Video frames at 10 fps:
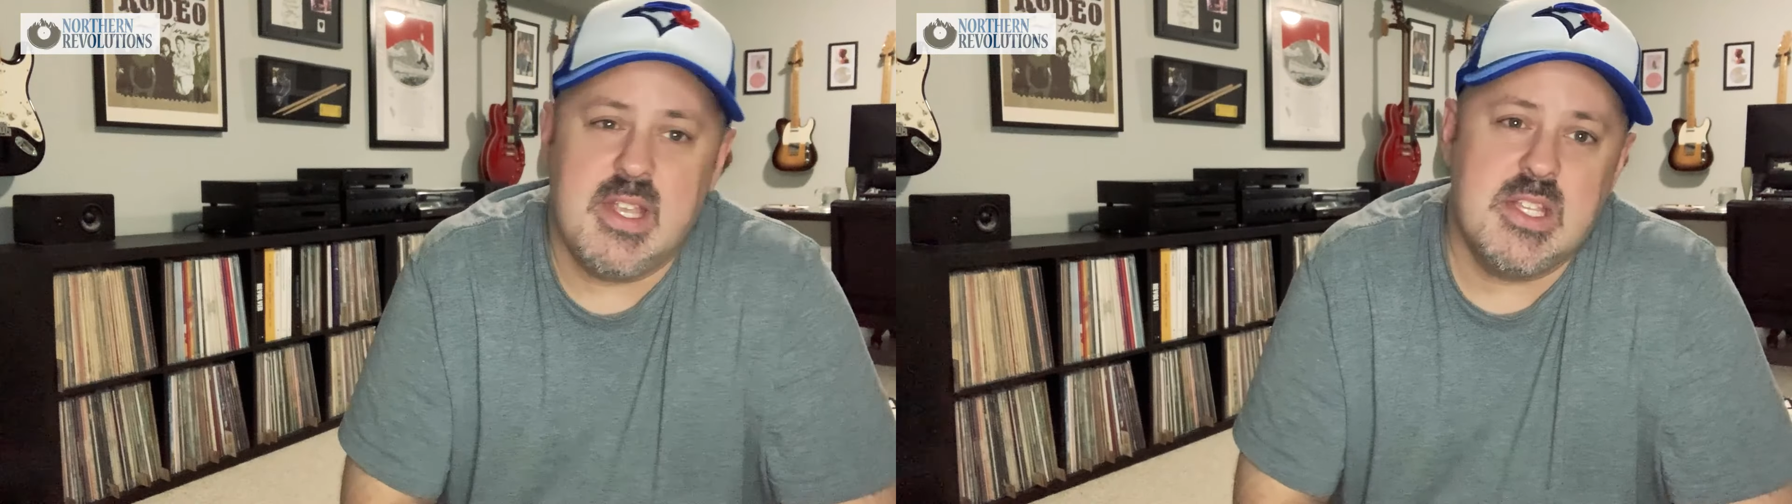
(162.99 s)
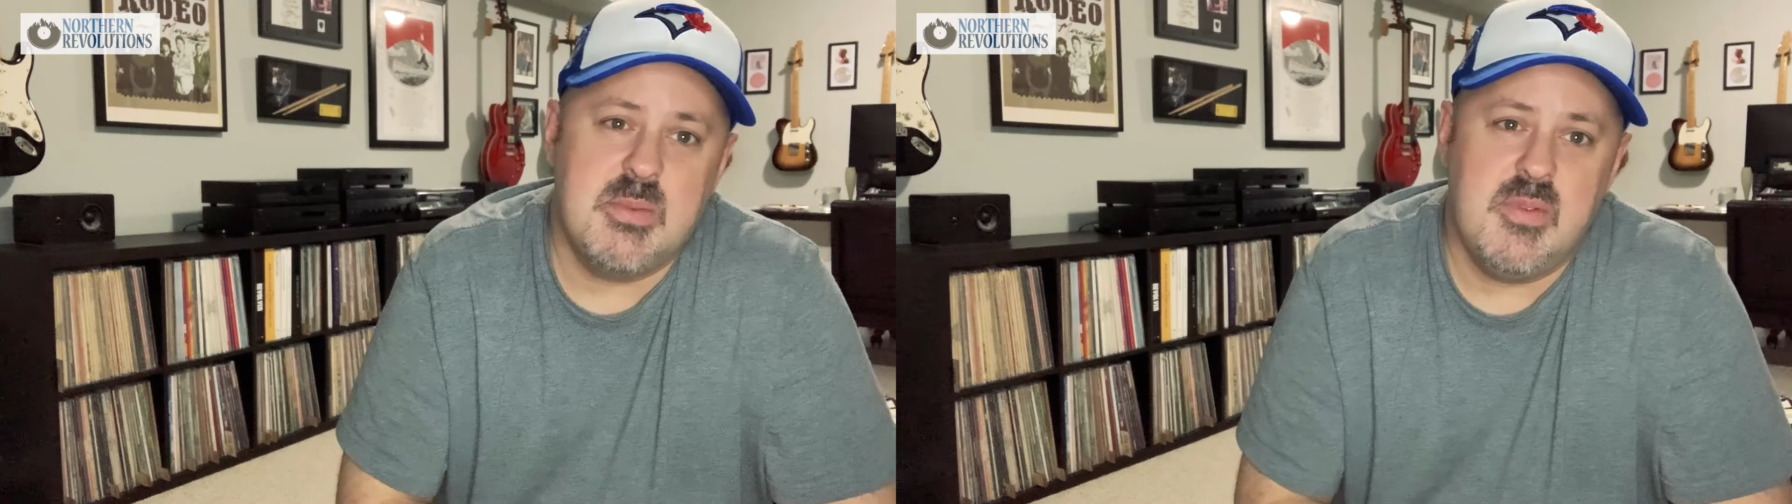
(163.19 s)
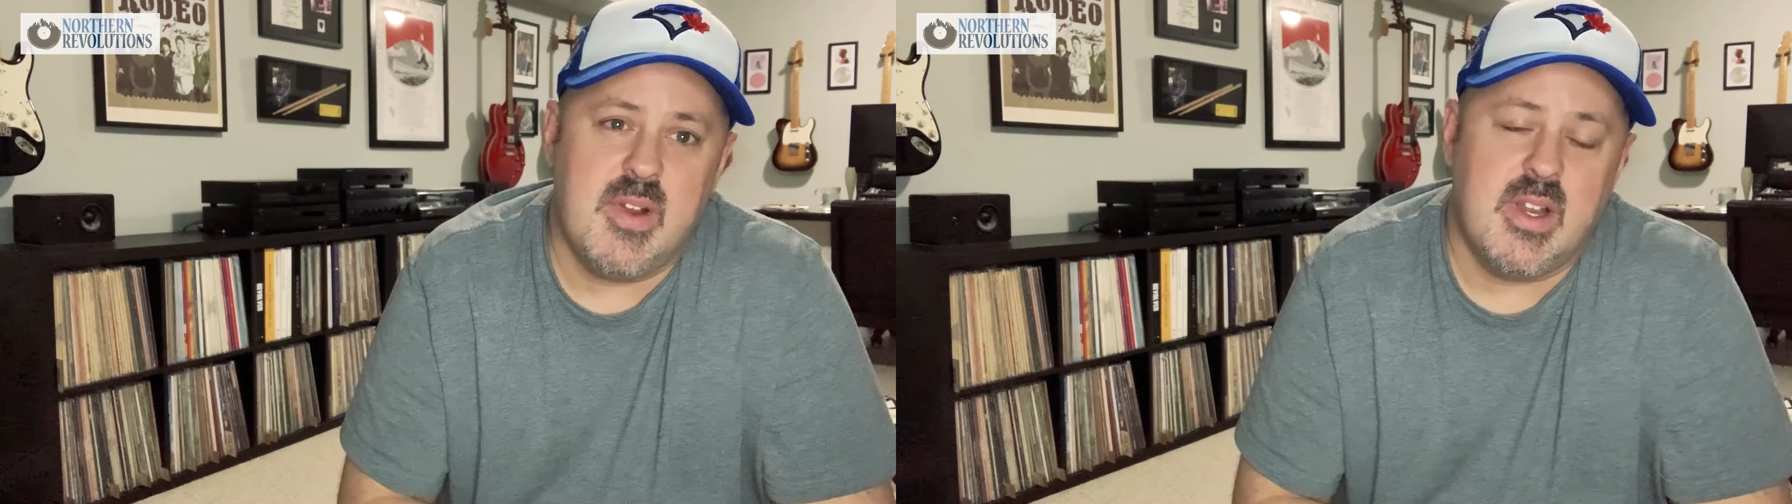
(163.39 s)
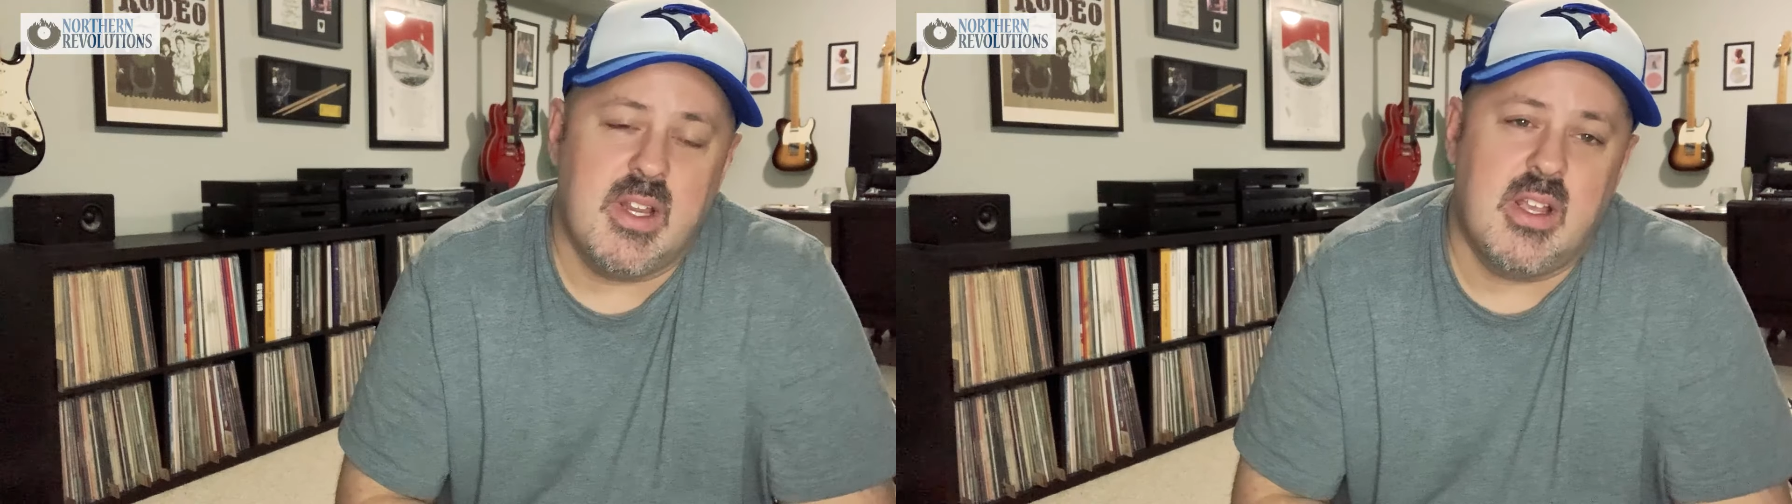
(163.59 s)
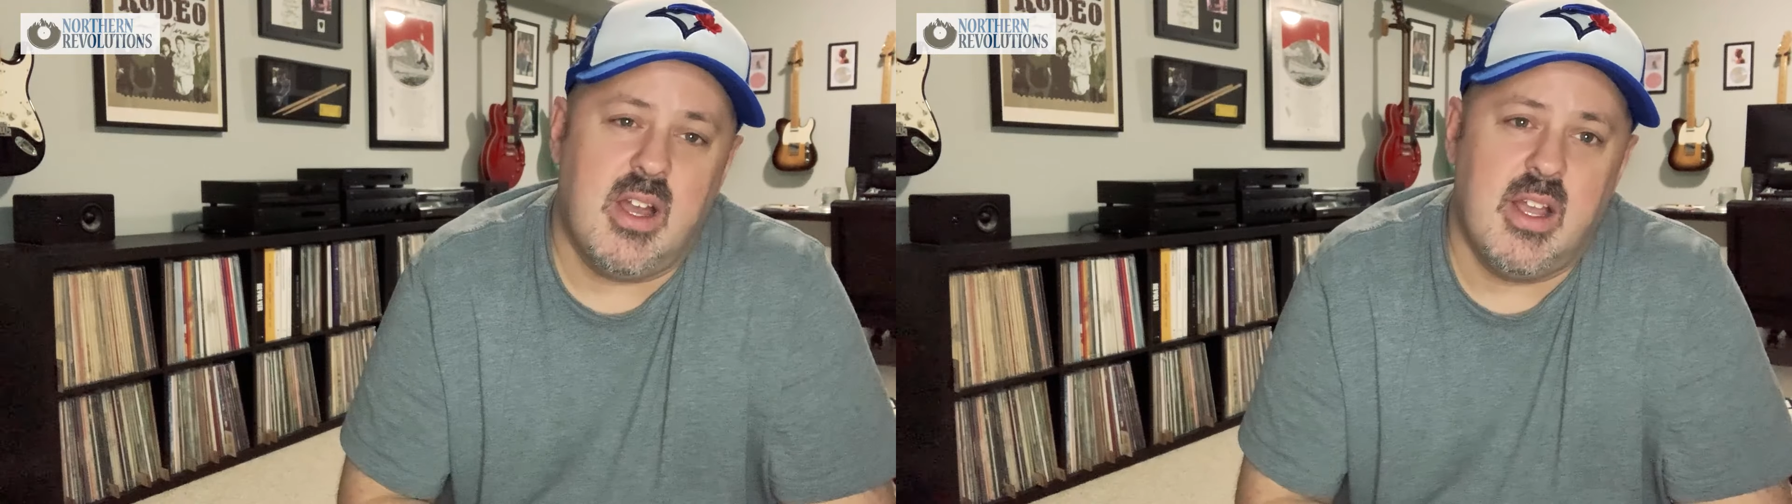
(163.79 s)
has been very
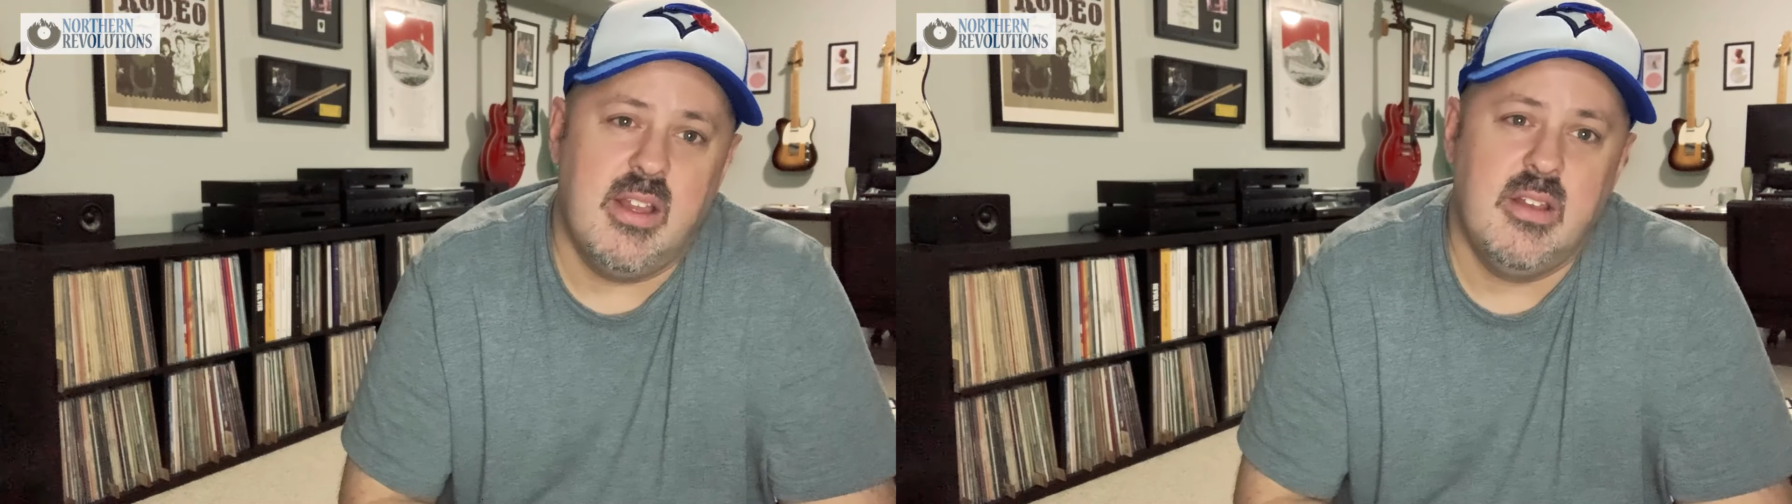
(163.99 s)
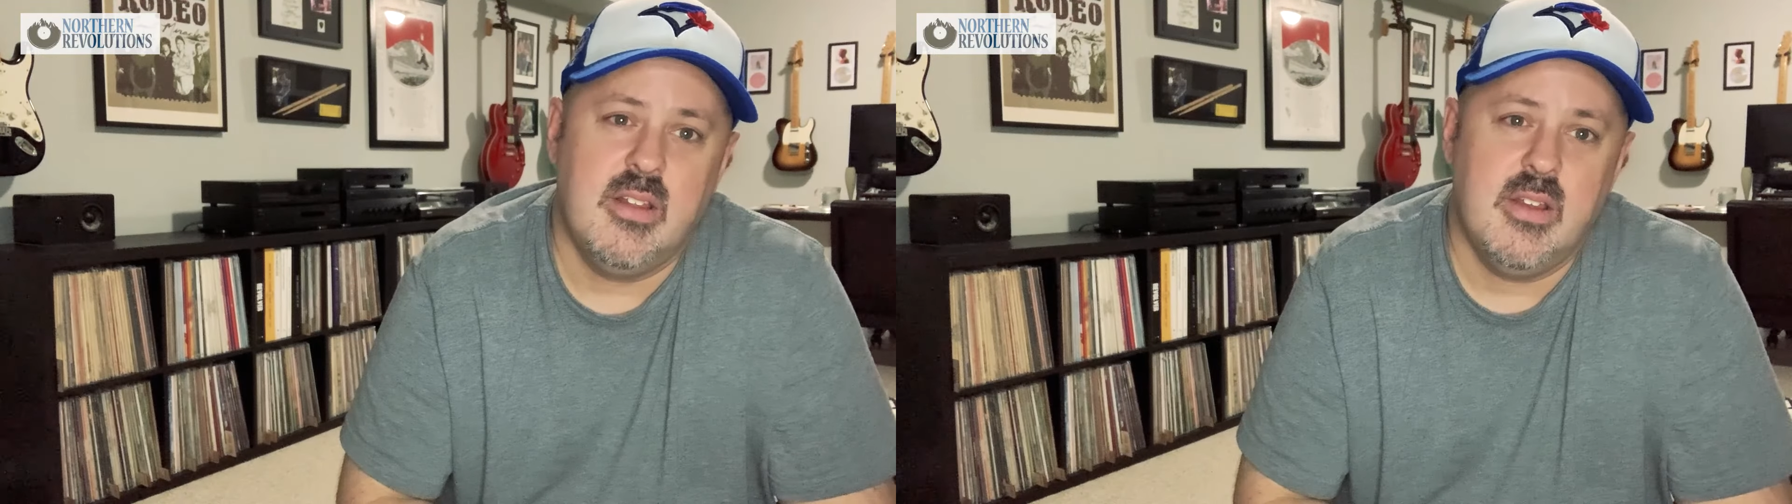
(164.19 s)
kind